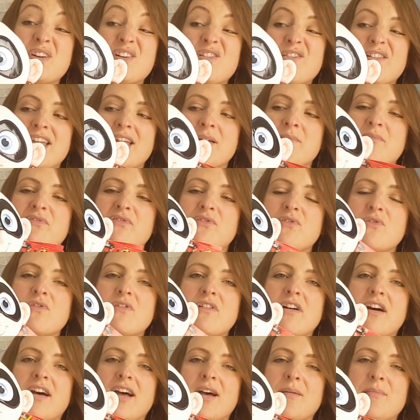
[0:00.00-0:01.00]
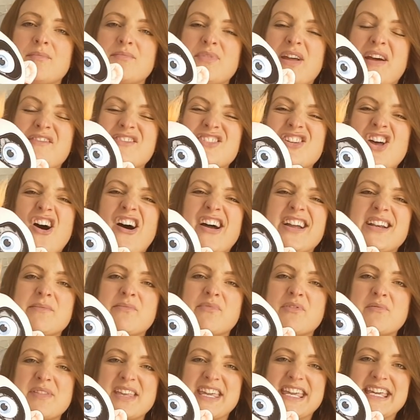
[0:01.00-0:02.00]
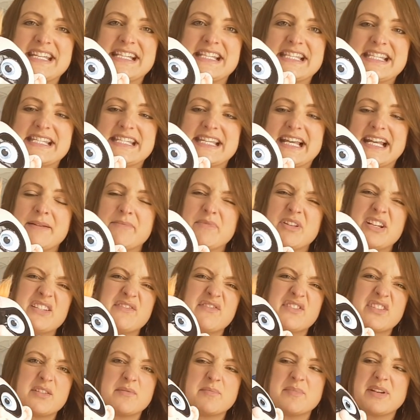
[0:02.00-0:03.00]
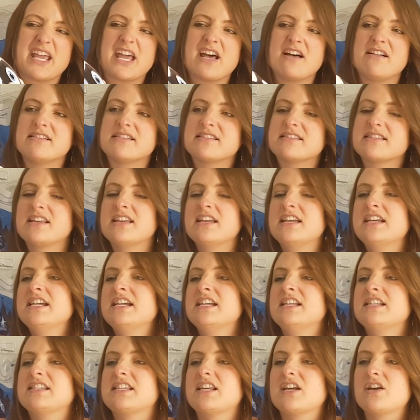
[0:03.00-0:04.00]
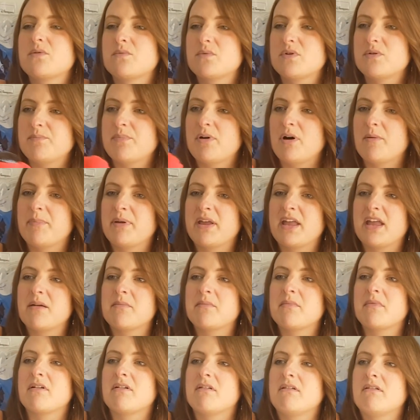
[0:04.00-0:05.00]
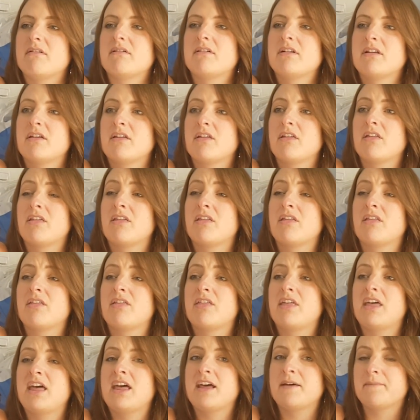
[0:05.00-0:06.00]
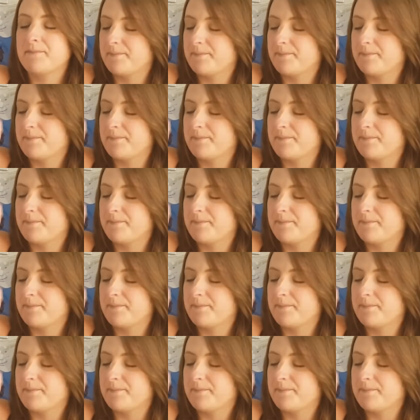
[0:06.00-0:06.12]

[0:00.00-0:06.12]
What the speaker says: we got him for, having to hide him from the kids and tell him those for somebody else. So we'll pop him on there.